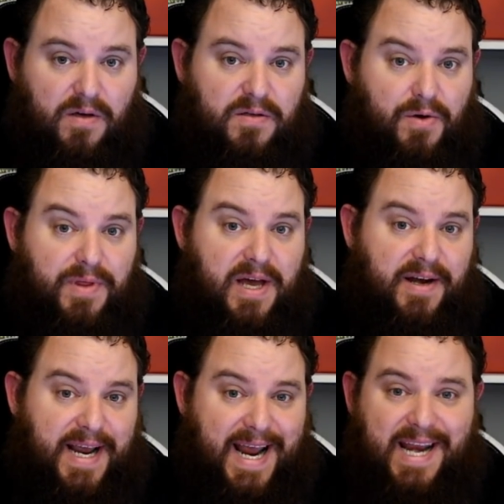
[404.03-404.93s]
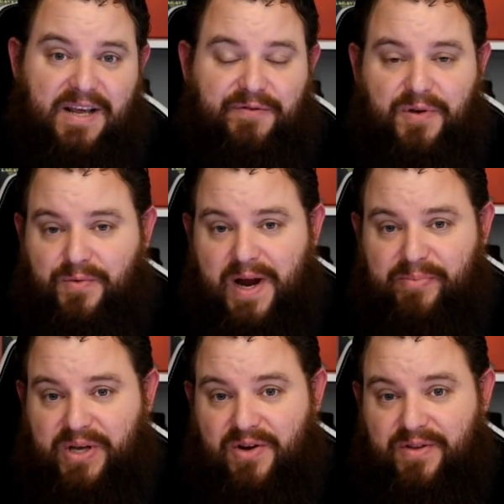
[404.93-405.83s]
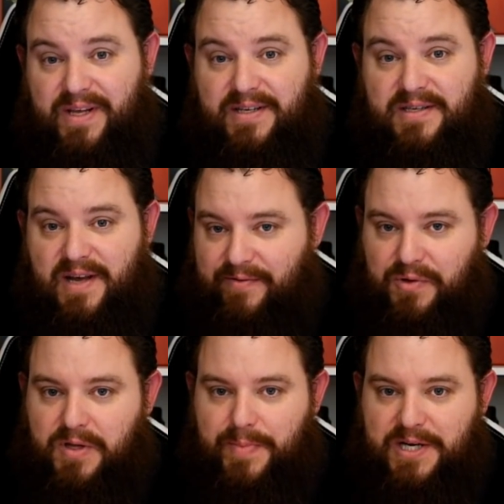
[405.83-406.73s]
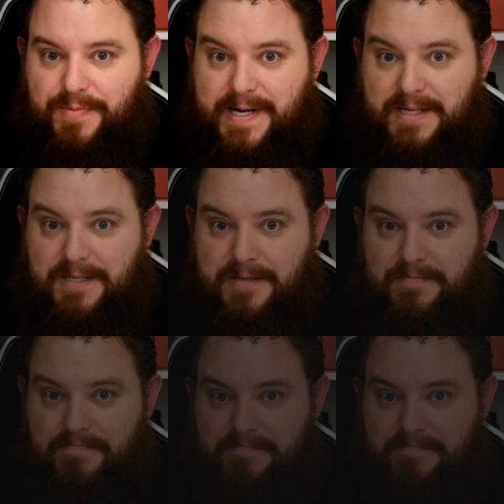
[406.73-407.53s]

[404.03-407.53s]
So without any further rambling on, let's have a look at the benchmarks.